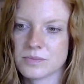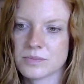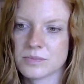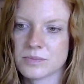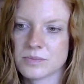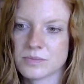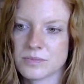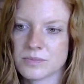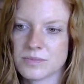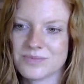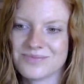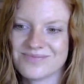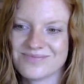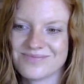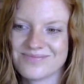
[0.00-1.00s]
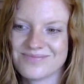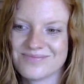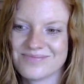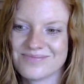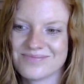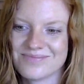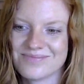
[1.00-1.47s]

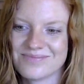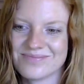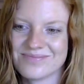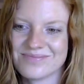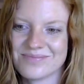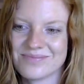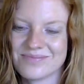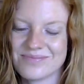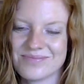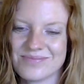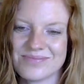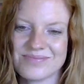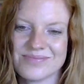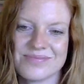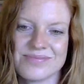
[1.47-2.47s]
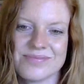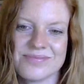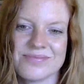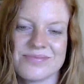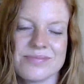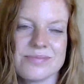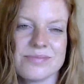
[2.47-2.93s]

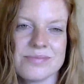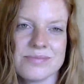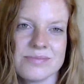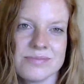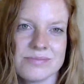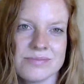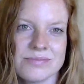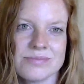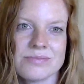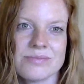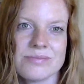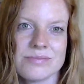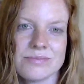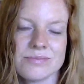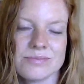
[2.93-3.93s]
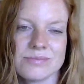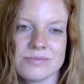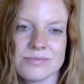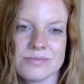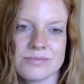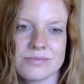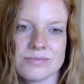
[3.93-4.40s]

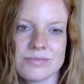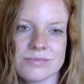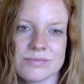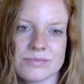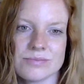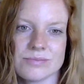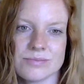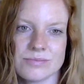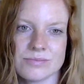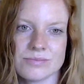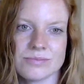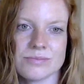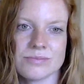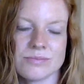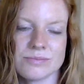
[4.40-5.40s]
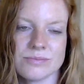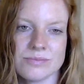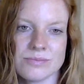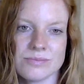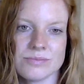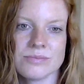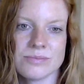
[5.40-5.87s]

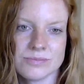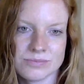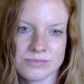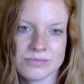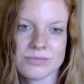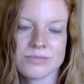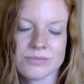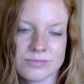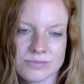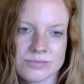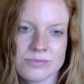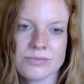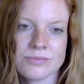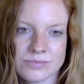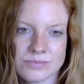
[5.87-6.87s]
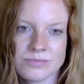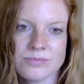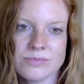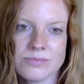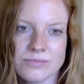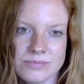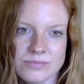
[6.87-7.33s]
No words are spoken by the person on screen.